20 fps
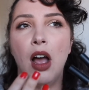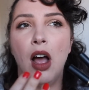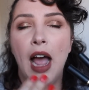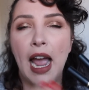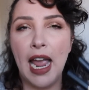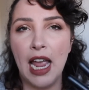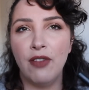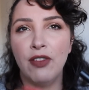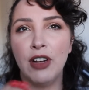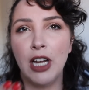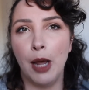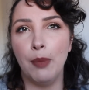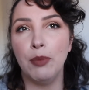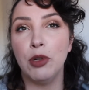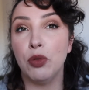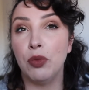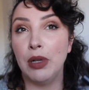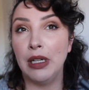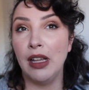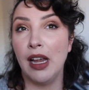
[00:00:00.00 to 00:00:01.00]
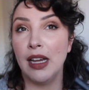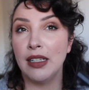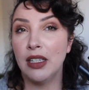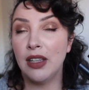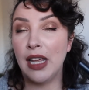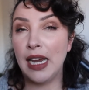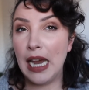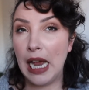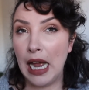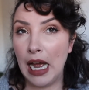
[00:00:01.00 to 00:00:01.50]
I have come to realize that
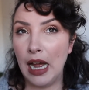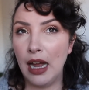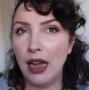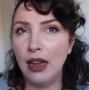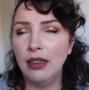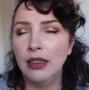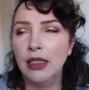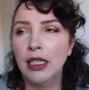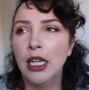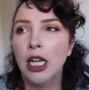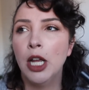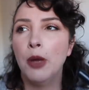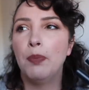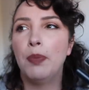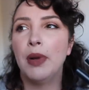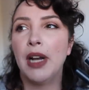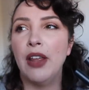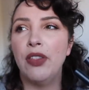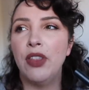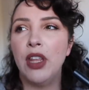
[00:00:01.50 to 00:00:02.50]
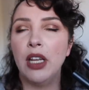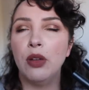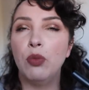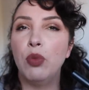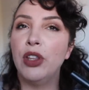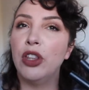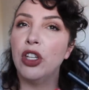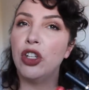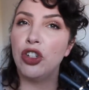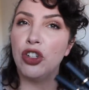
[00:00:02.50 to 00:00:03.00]
they are, but I think
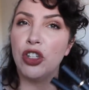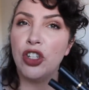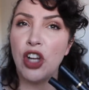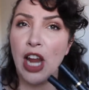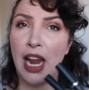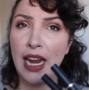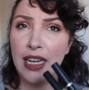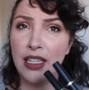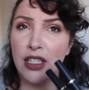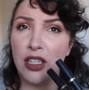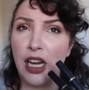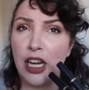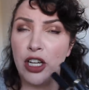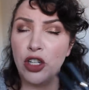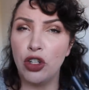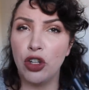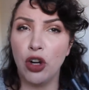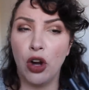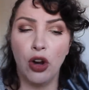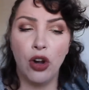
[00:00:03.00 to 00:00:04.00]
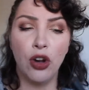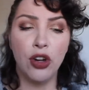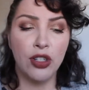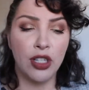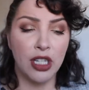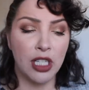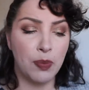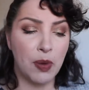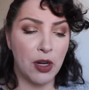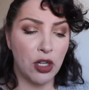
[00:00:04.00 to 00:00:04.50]
with the shades that I chose,
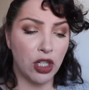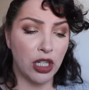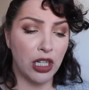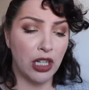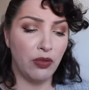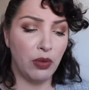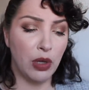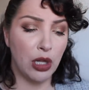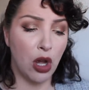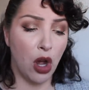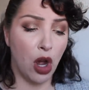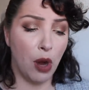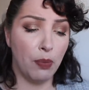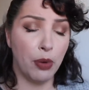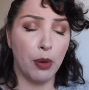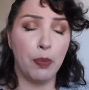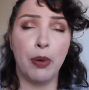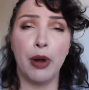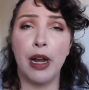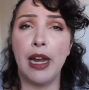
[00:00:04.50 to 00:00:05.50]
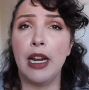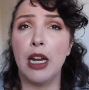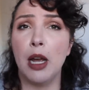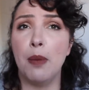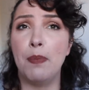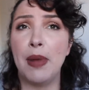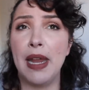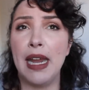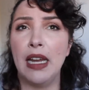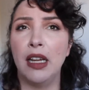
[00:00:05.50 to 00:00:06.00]
especially with Hot Paprika
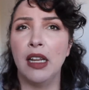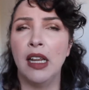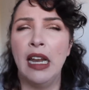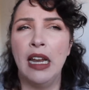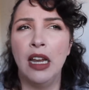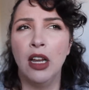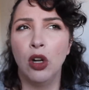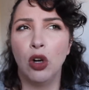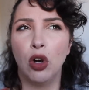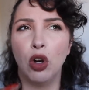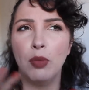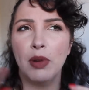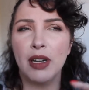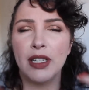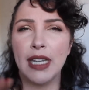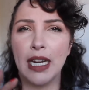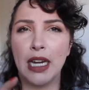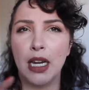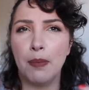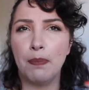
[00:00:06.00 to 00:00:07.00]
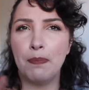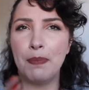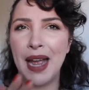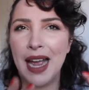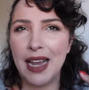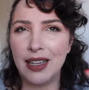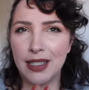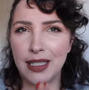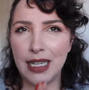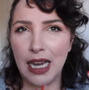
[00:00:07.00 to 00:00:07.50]
being almost like a
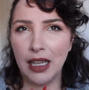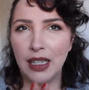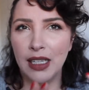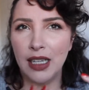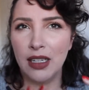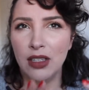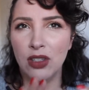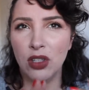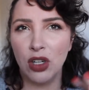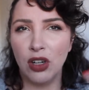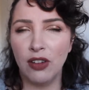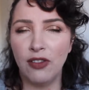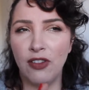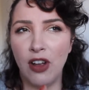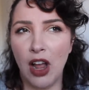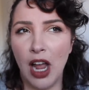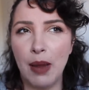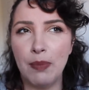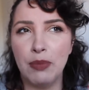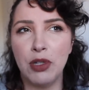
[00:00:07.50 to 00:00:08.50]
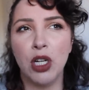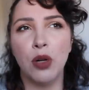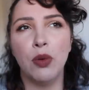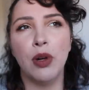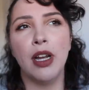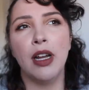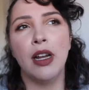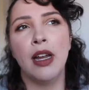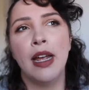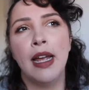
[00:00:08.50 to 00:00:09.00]
pastel-y sort of vibe to
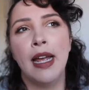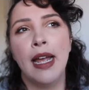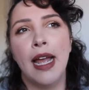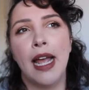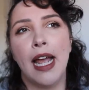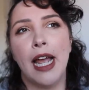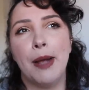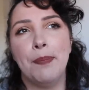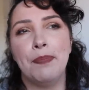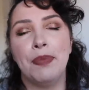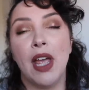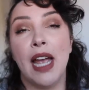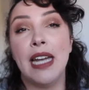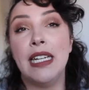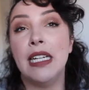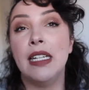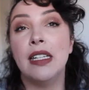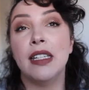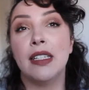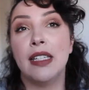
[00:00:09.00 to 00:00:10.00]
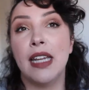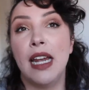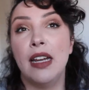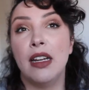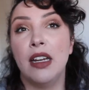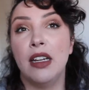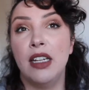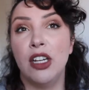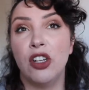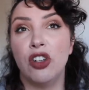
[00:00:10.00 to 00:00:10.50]
it, I didn't see
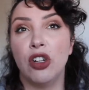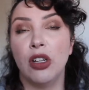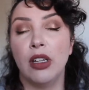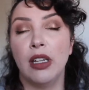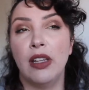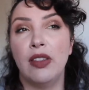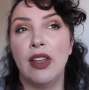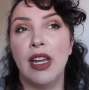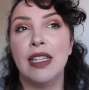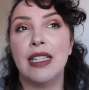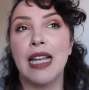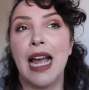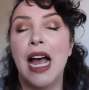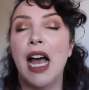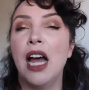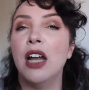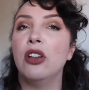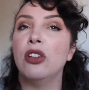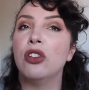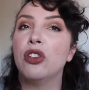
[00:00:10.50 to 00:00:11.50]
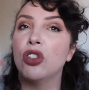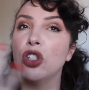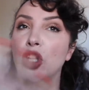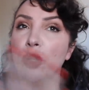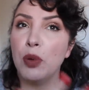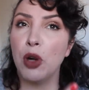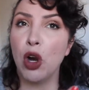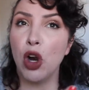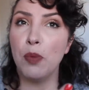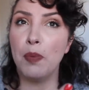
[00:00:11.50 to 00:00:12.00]
it initially. These aren't
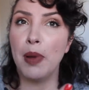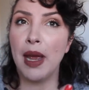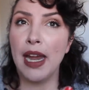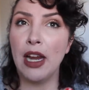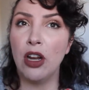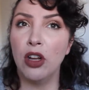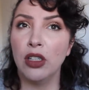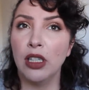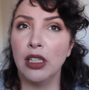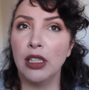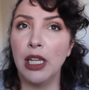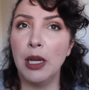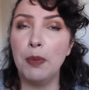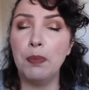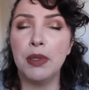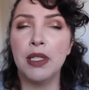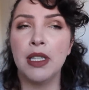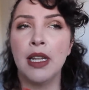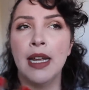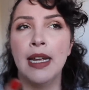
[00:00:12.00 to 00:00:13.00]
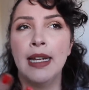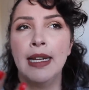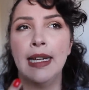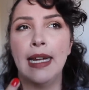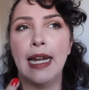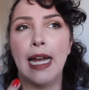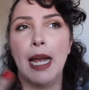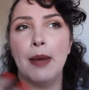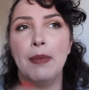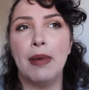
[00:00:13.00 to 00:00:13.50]
super opaque on the lips,
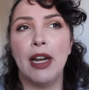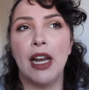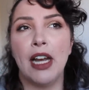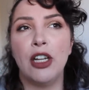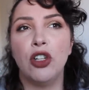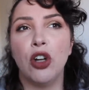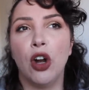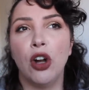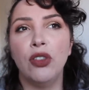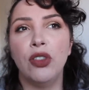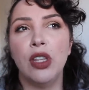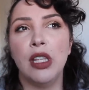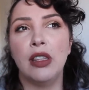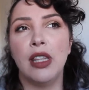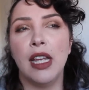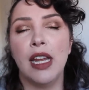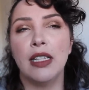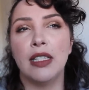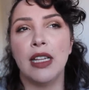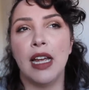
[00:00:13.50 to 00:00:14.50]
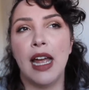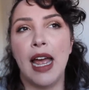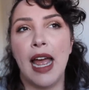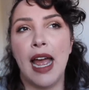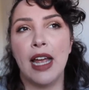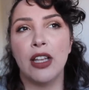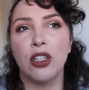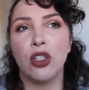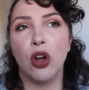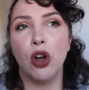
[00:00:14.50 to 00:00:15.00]
and I don't think these are
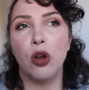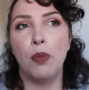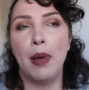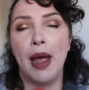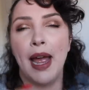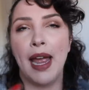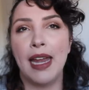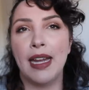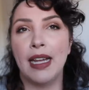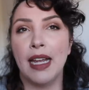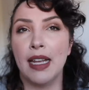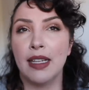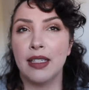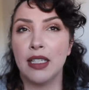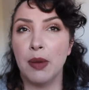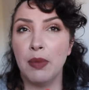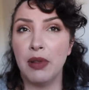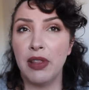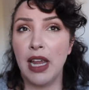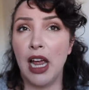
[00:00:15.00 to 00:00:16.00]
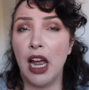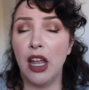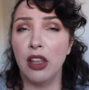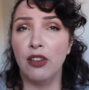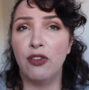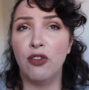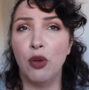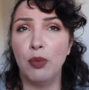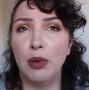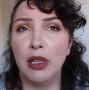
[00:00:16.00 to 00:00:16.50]
as opaque as some of their other
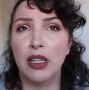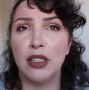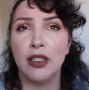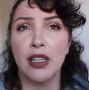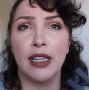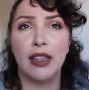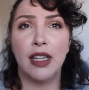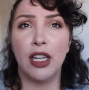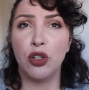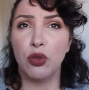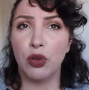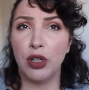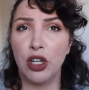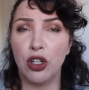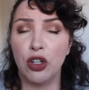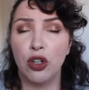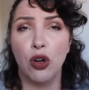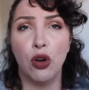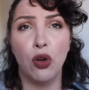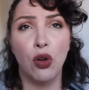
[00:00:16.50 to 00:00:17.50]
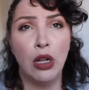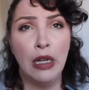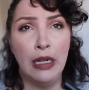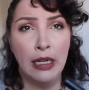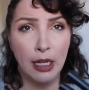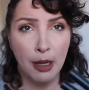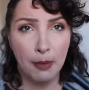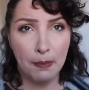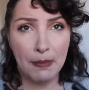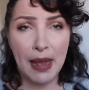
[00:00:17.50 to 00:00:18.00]
formulas, like their traditional
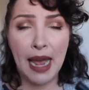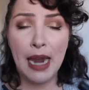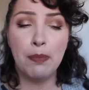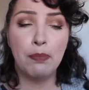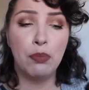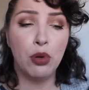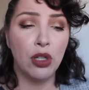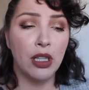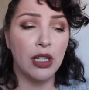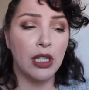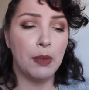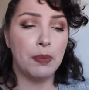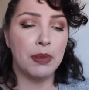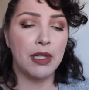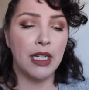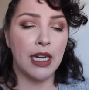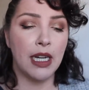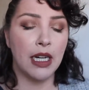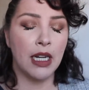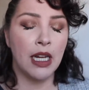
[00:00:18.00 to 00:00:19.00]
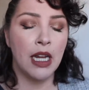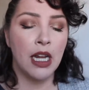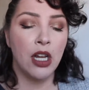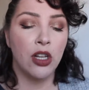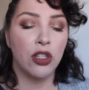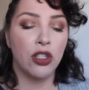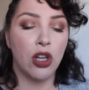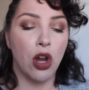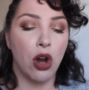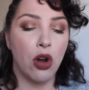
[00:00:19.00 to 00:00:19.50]
matte bullet lipstick.
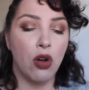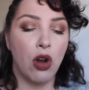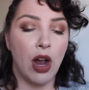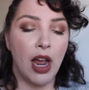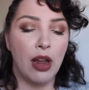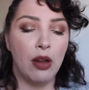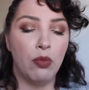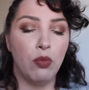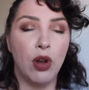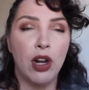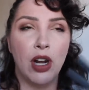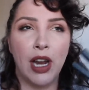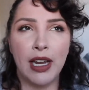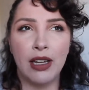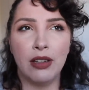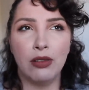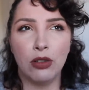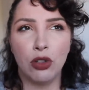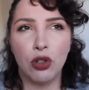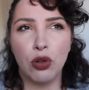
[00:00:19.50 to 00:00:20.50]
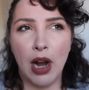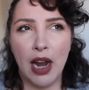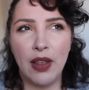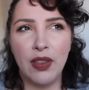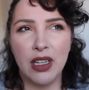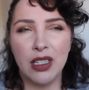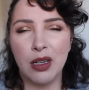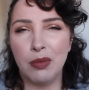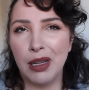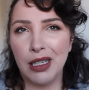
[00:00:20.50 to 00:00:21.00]
So when I try
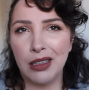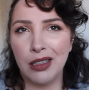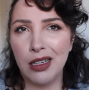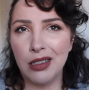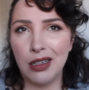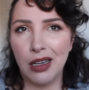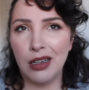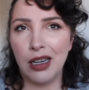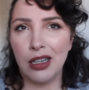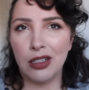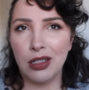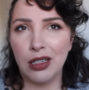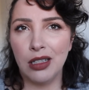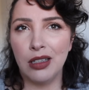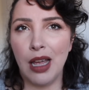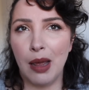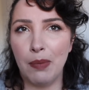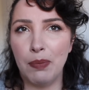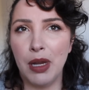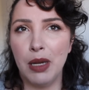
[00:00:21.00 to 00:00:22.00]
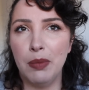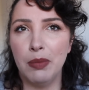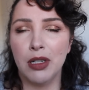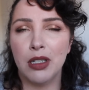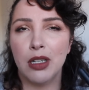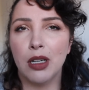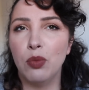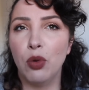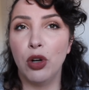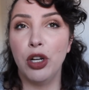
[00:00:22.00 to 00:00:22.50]
these, I'm like, these aren't actually that
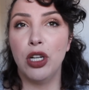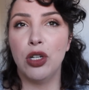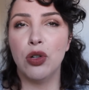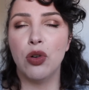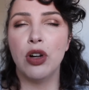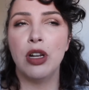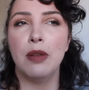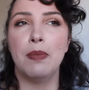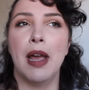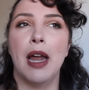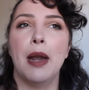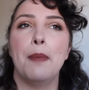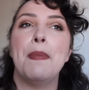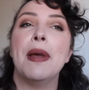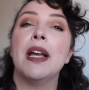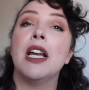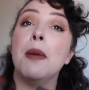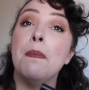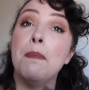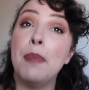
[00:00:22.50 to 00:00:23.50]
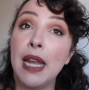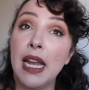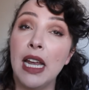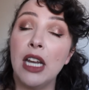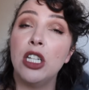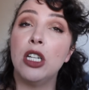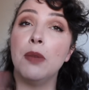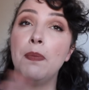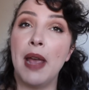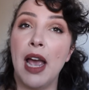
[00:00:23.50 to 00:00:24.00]
pigmented. What are you talking about? But
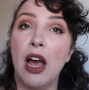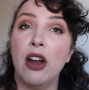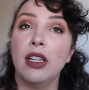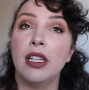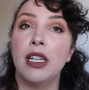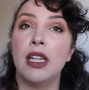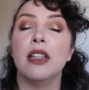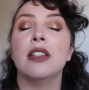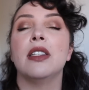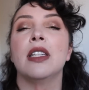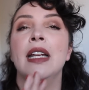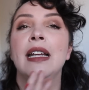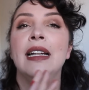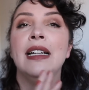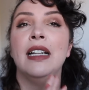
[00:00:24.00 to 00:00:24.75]
compared to Powder Kiss,